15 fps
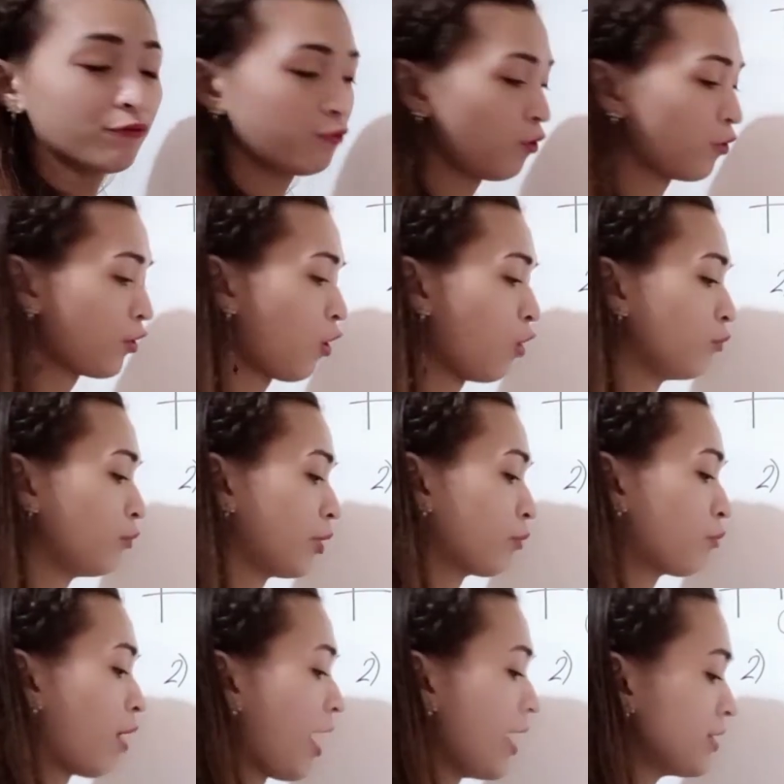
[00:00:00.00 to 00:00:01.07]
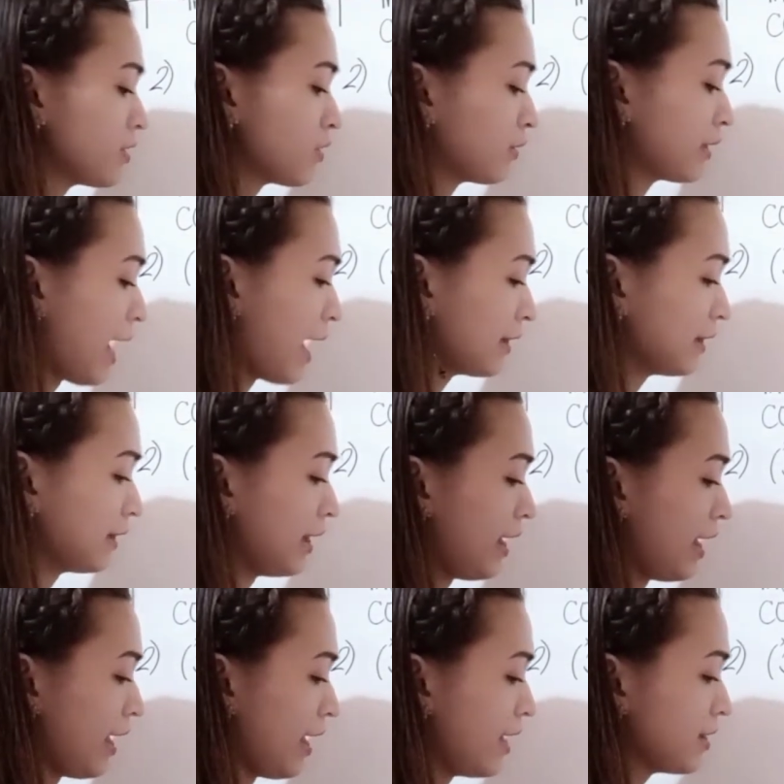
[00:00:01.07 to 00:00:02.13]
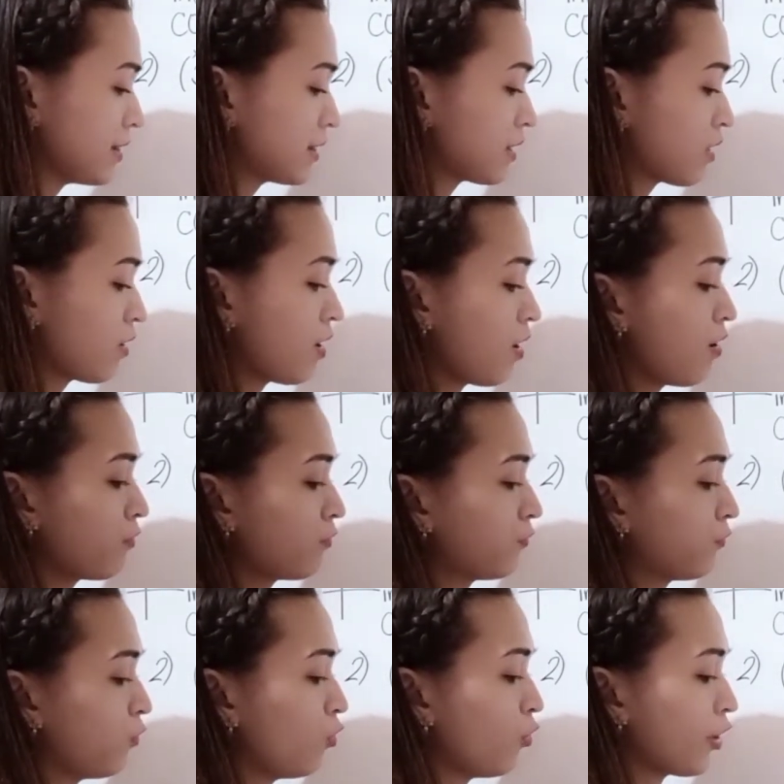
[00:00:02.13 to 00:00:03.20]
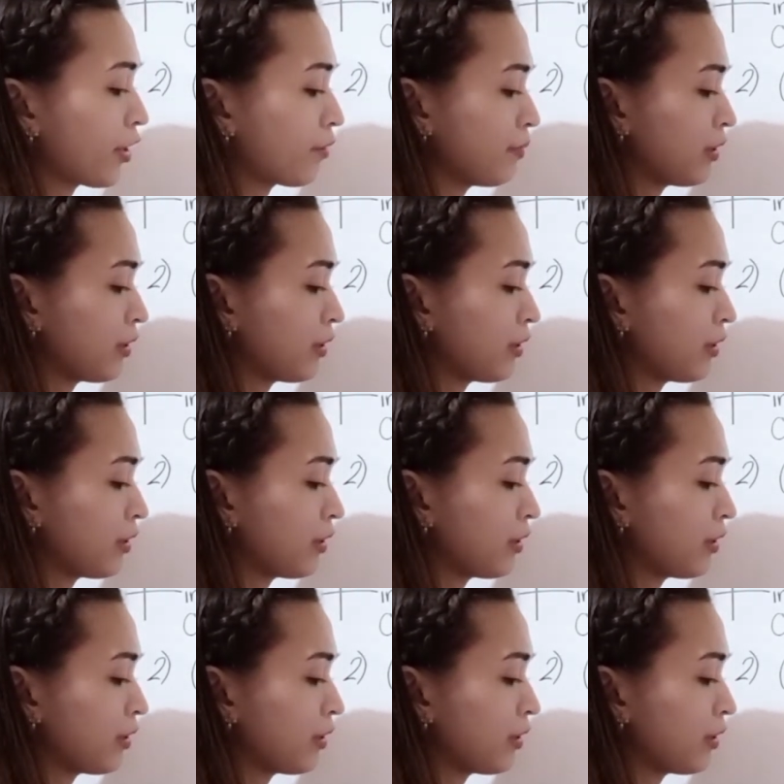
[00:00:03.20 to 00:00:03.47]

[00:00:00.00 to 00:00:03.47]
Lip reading: 4 over 1. So that is 4.